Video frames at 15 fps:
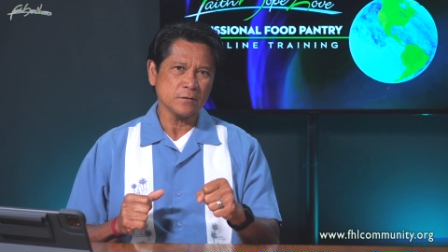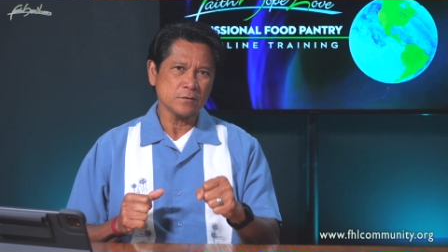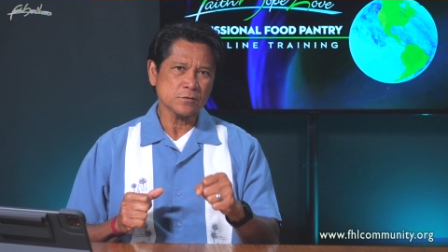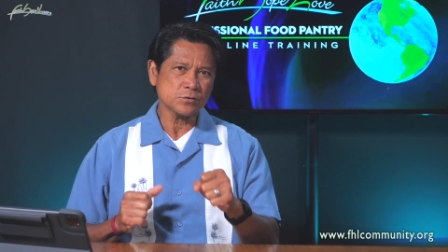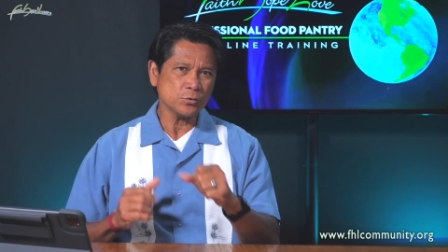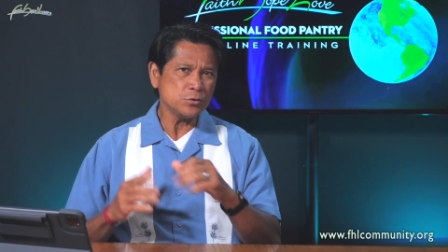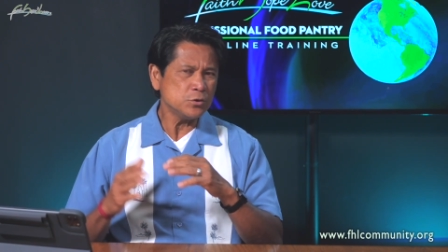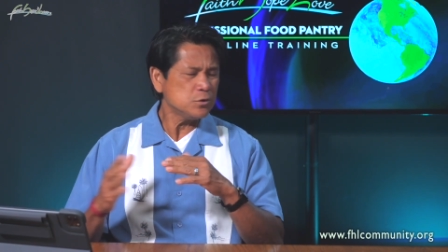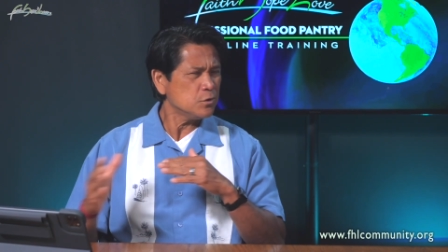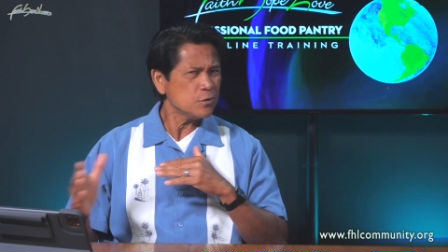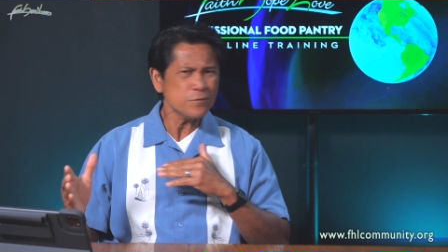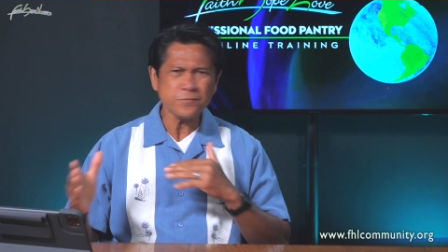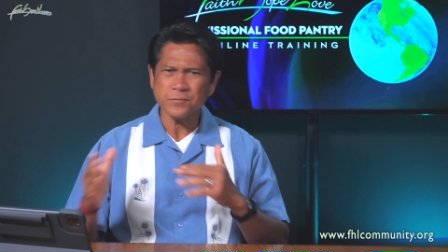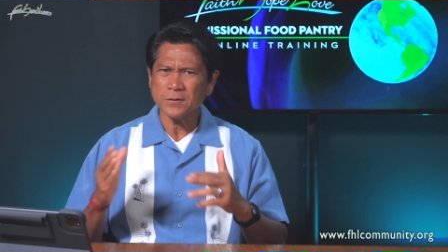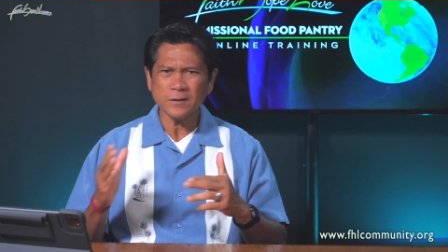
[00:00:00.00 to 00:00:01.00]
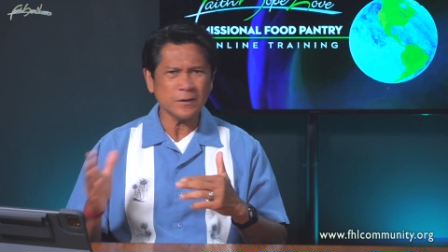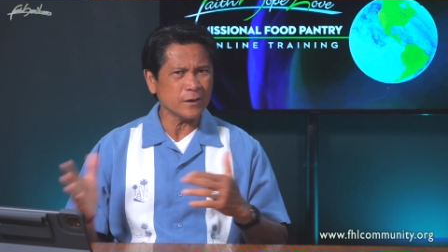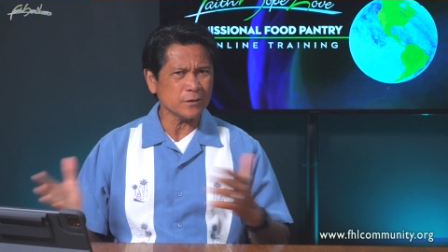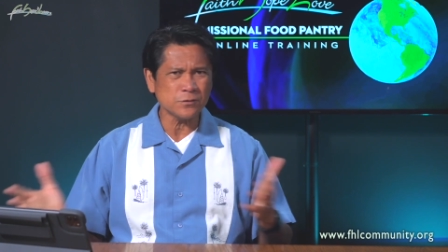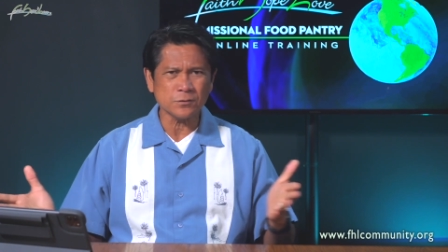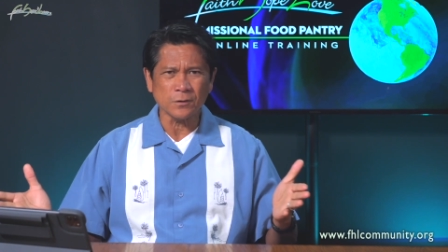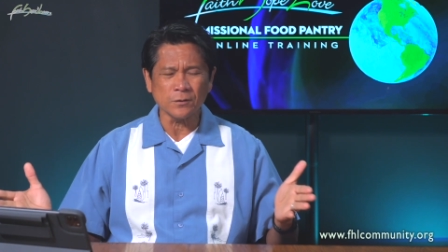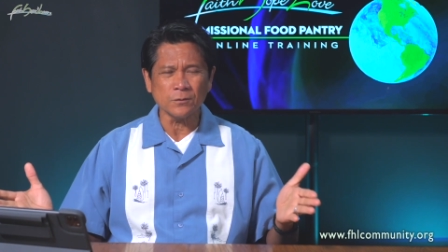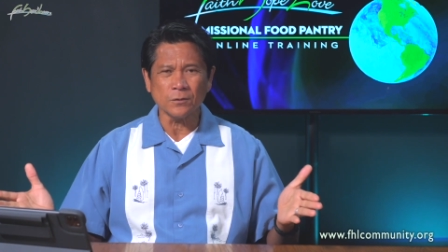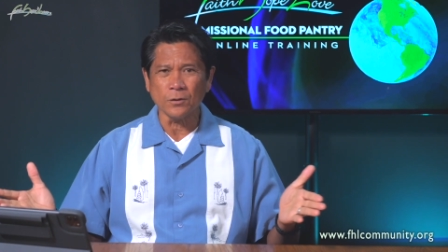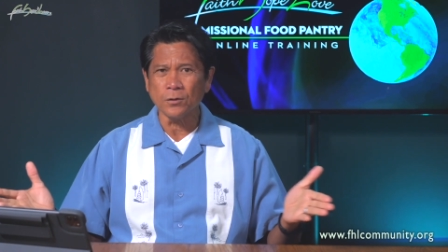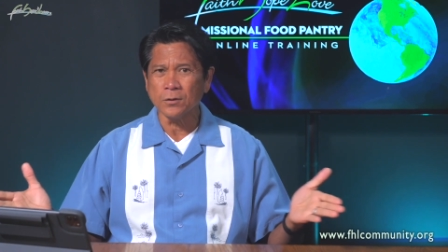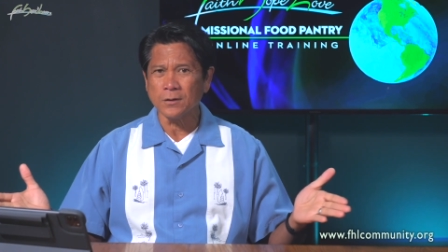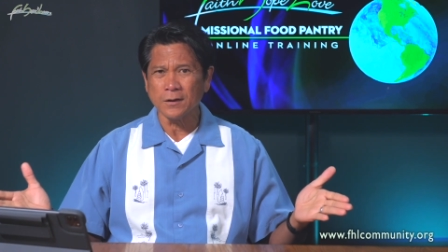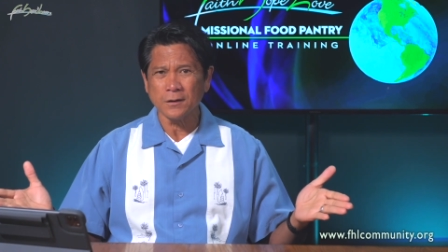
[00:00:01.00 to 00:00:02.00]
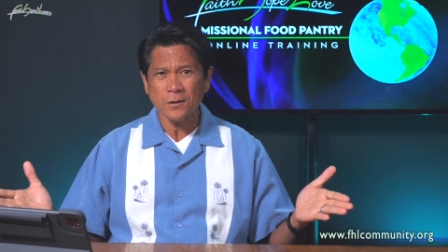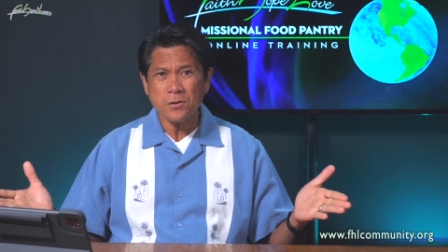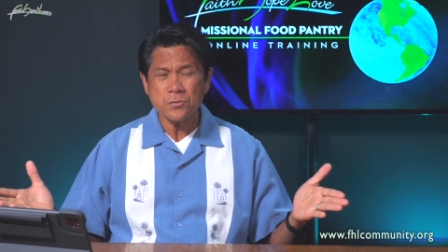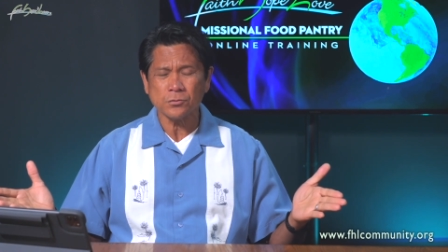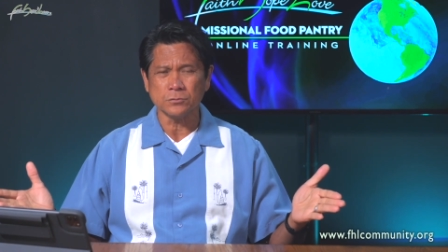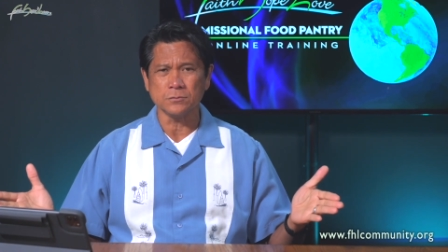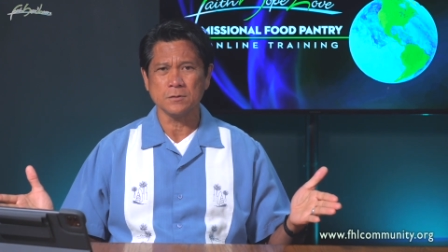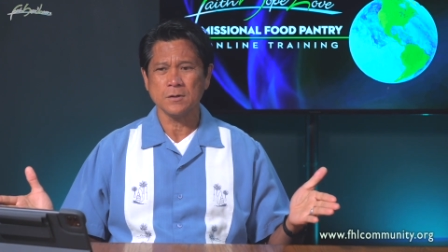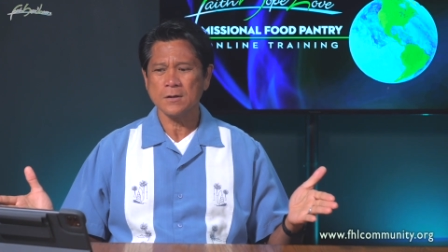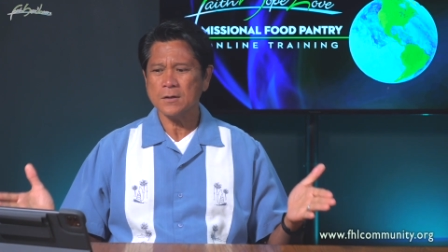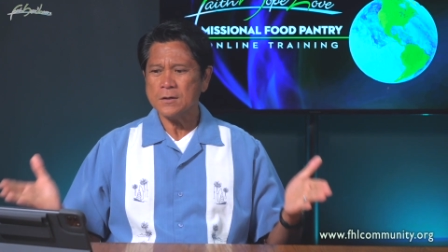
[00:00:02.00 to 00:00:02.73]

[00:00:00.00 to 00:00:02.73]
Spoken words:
So you don't feel like you're all alone.